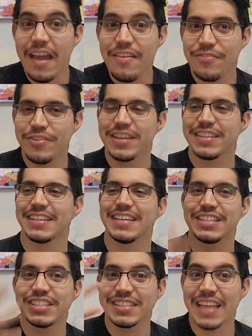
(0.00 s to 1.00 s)

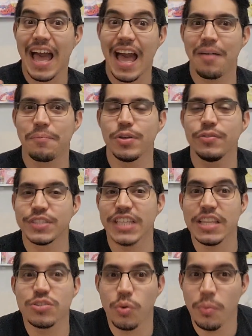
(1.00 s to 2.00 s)
Everything. Stop. You've
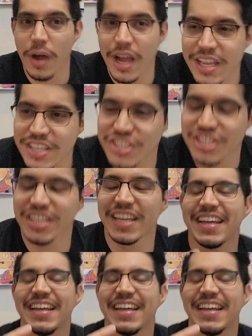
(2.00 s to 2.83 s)
said too much.